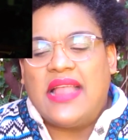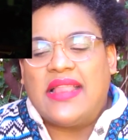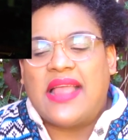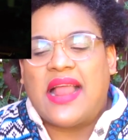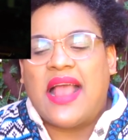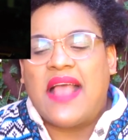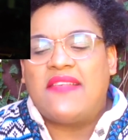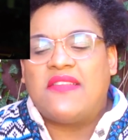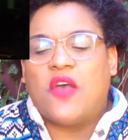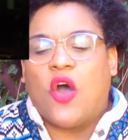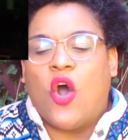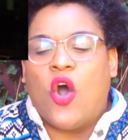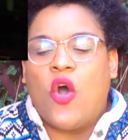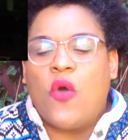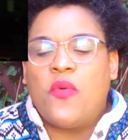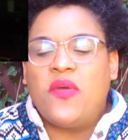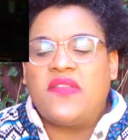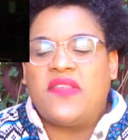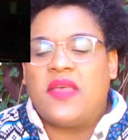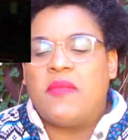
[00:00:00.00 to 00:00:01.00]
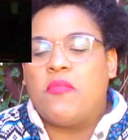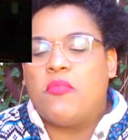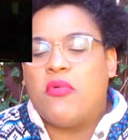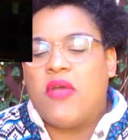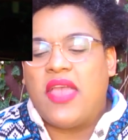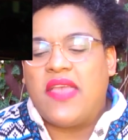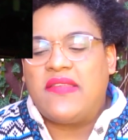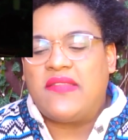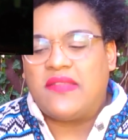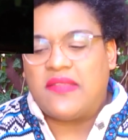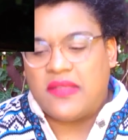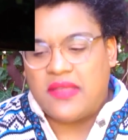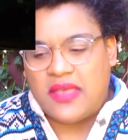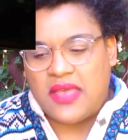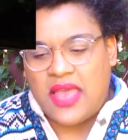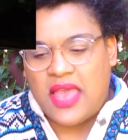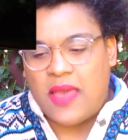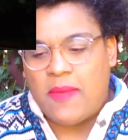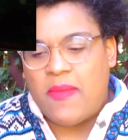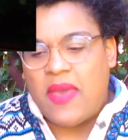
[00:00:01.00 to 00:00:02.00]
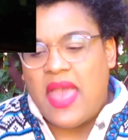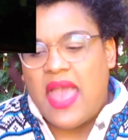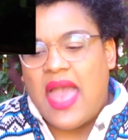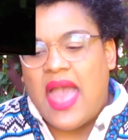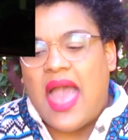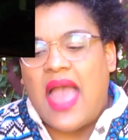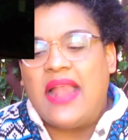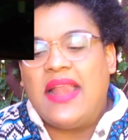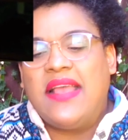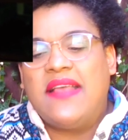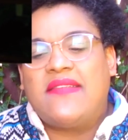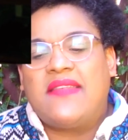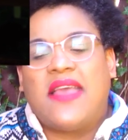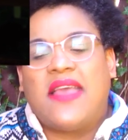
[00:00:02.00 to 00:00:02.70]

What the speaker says: that has always embraced him and his